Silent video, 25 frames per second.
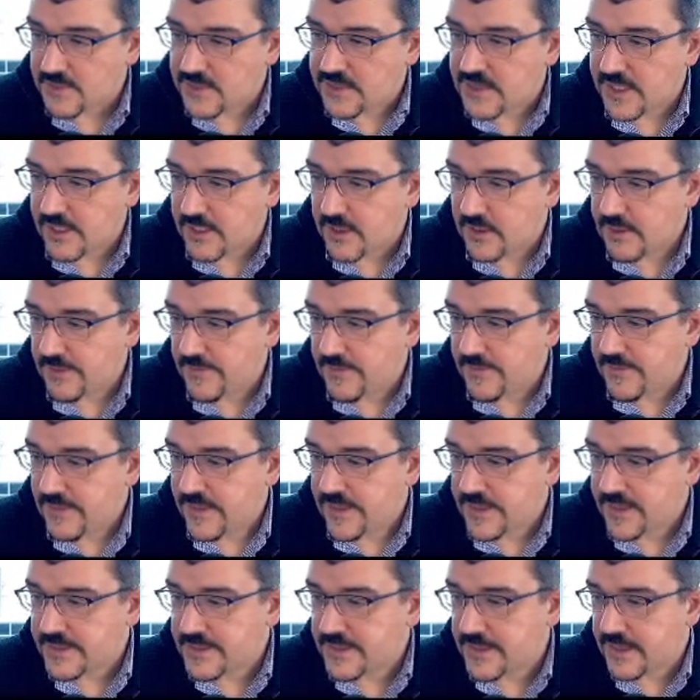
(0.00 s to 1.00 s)
that include
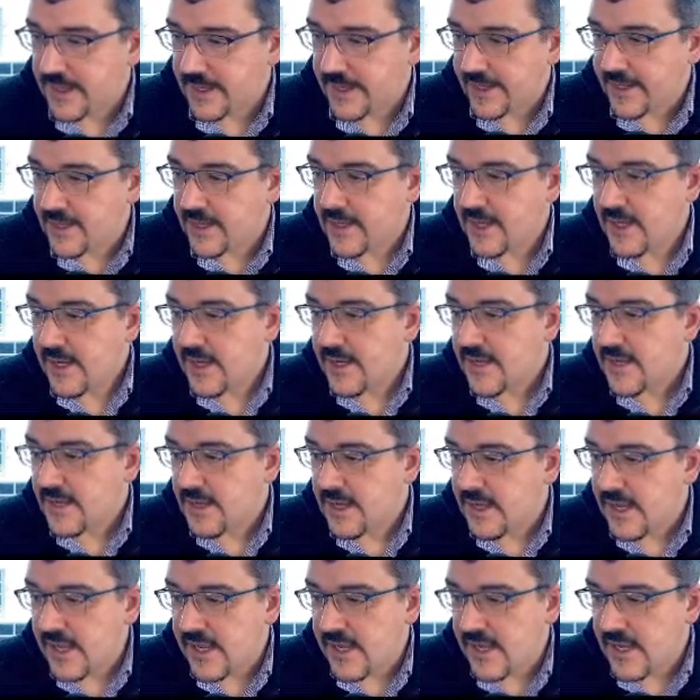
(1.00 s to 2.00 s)
things like
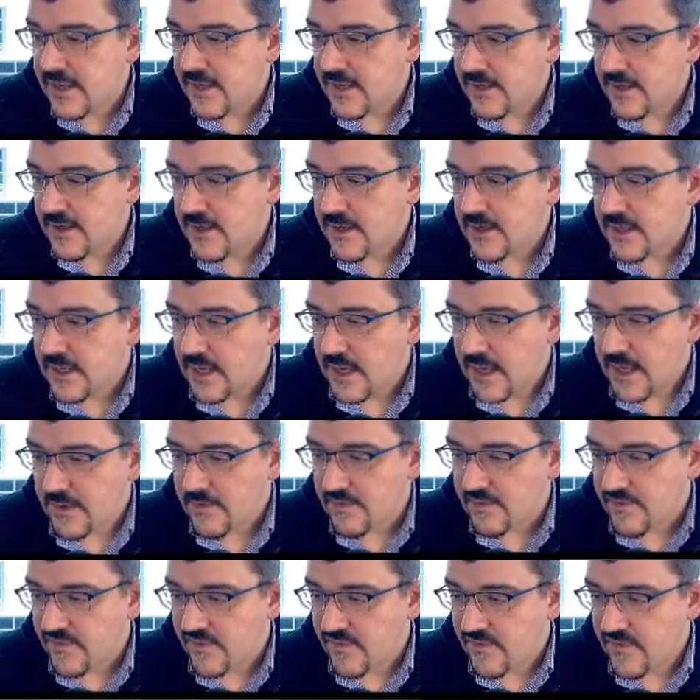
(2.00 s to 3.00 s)

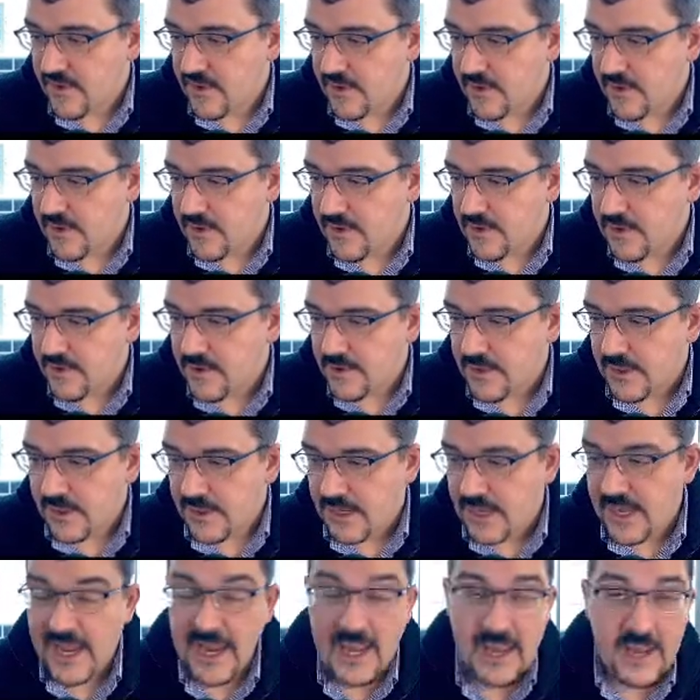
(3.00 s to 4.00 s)
inf,
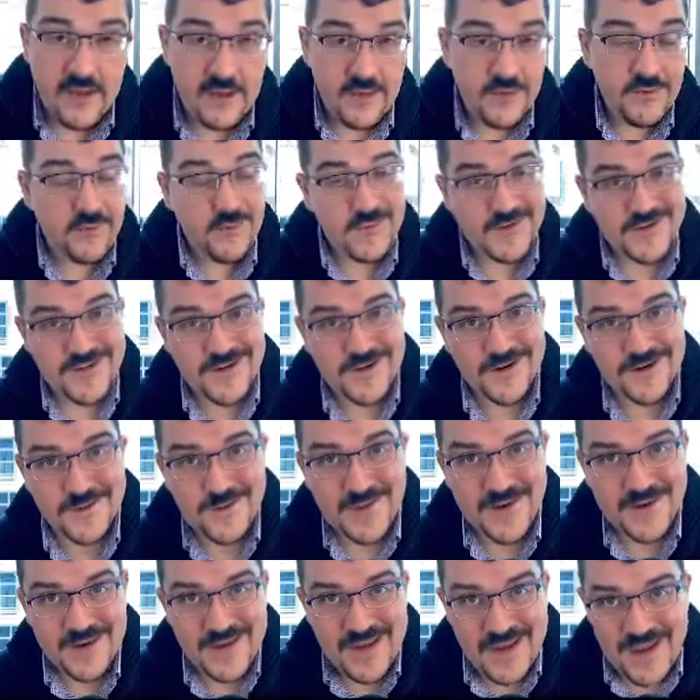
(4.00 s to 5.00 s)
nan, we talked
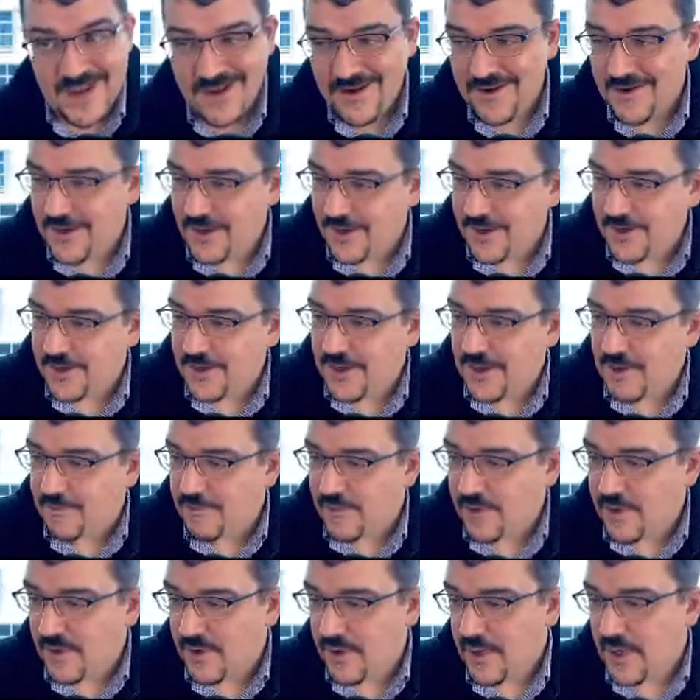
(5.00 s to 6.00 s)
about nan, not a
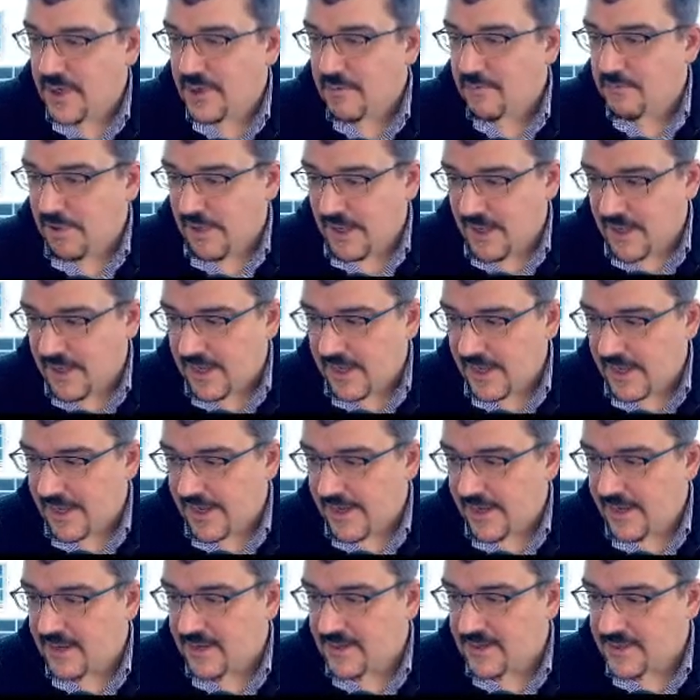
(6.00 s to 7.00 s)
number,
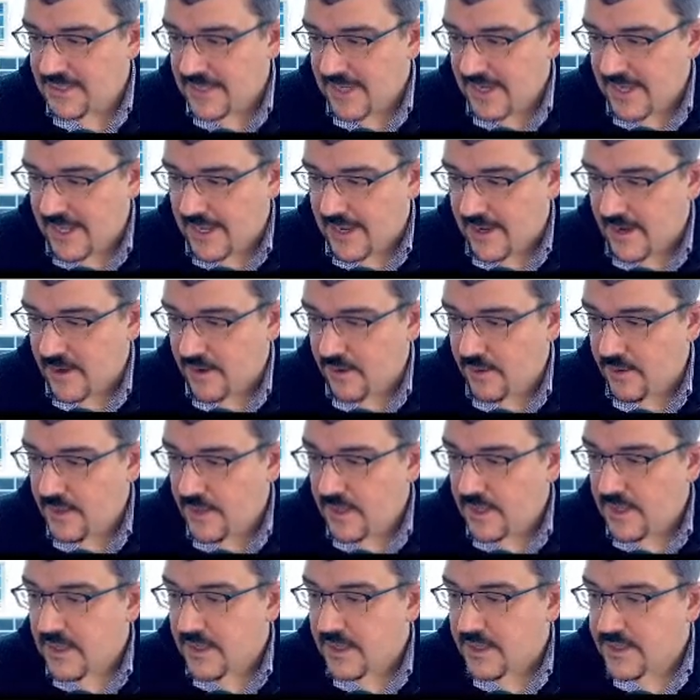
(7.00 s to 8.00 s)
pi, tau,
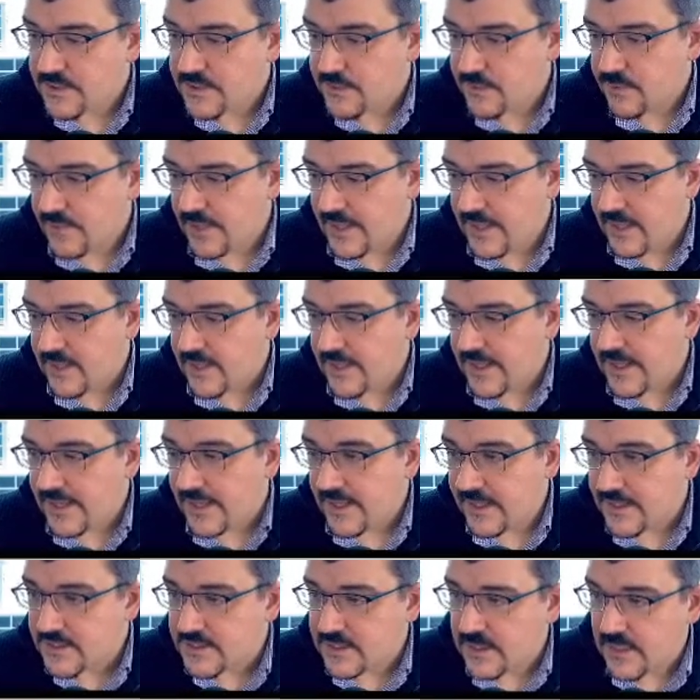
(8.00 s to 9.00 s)
as well
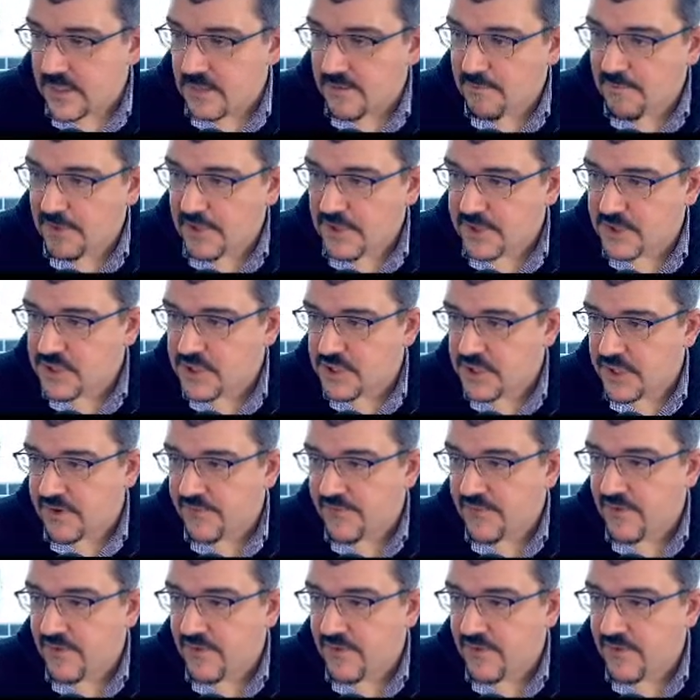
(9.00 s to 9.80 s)
as a bunch of